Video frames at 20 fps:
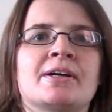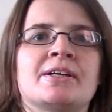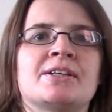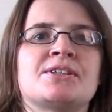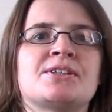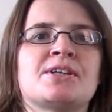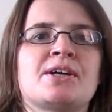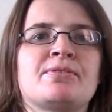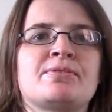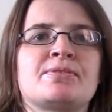it's
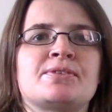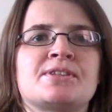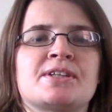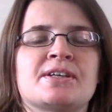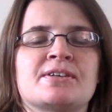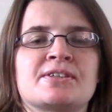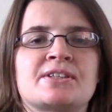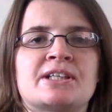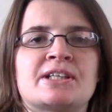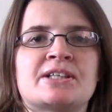Jo from
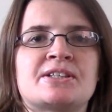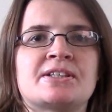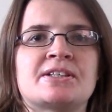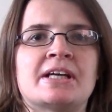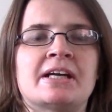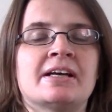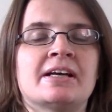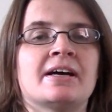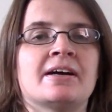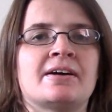Jo's
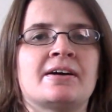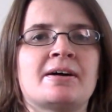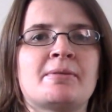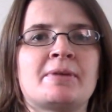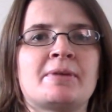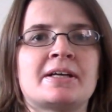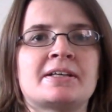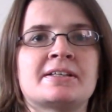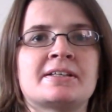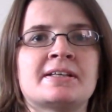Kitchen, and I'm
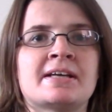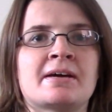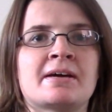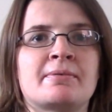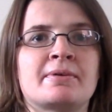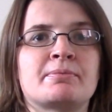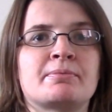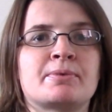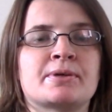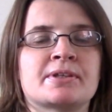here today
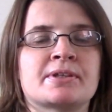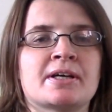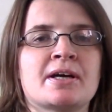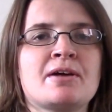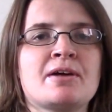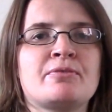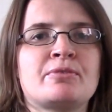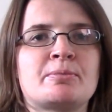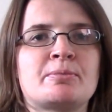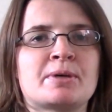with what I
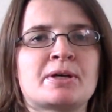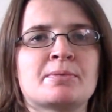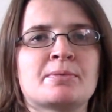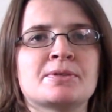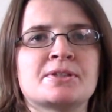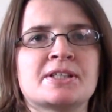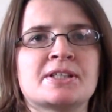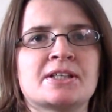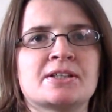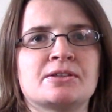hope will become a
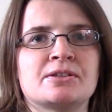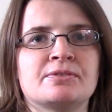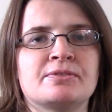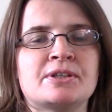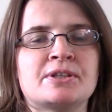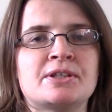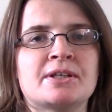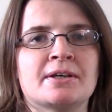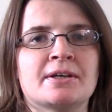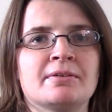seasonal
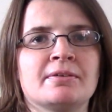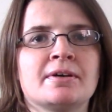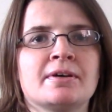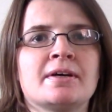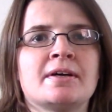video